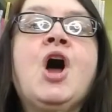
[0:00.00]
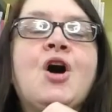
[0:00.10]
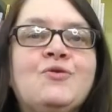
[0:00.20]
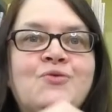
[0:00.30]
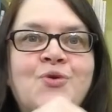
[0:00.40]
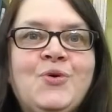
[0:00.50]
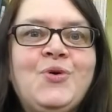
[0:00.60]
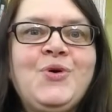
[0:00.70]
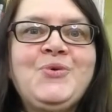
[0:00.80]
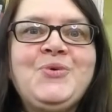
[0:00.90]

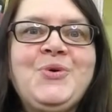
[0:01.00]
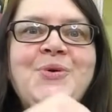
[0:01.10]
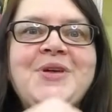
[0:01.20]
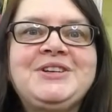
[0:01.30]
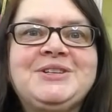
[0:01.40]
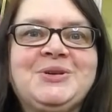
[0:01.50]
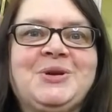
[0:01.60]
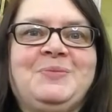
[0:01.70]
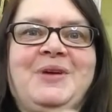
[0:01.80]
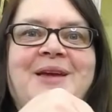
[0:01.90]
Roll, roll,
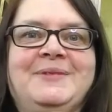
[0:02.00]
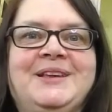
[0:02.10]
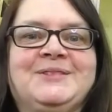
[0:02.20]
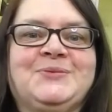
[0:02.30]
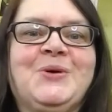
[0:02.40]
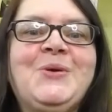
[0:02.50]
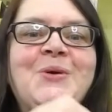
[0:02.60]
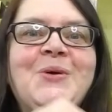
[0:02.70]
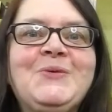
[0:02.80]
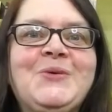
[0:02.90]
sugar babies.
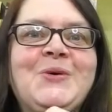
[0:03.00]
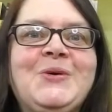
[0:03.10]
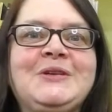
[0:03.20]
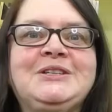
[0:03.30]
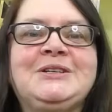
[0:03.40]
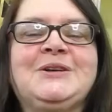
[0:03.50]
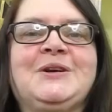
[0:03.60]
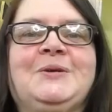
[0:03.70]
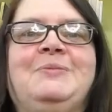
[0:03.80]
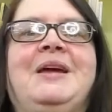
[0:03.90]
Roll, roll,
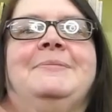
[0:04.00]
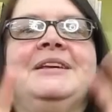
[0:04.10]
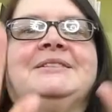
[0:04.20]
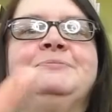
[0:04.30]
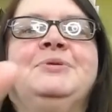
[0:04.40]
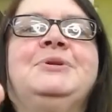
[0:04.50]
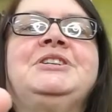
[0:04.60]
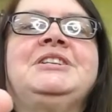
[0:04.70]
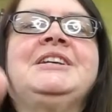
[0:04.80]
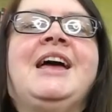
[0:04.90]
sugar babies.
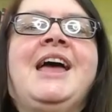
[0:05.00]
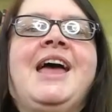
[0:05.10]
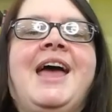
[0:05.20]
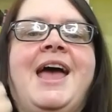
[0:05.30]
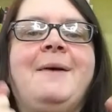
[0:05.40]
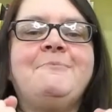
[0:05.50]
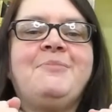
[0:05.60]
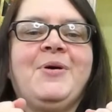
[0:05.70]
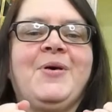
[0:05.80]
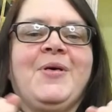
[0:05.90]
Push and
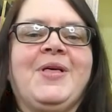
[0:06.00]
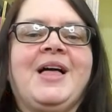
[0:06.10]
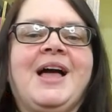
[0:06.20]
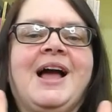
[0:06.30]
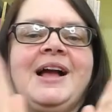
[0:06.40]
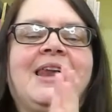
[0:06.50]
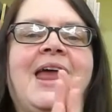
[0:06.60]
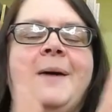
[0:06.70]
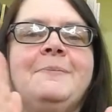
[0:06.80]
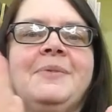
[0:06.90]
pull,
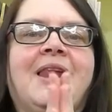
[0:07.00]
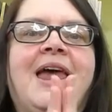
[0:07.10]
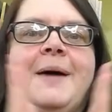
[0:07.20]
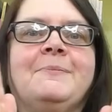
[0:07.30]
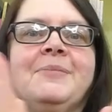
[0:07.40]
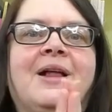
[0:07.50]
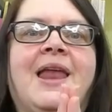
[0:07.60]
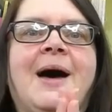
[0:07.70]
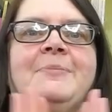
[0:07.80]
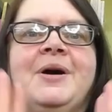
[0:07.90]
clap, clap,
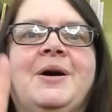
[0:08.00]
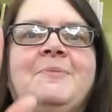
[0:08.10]
clap.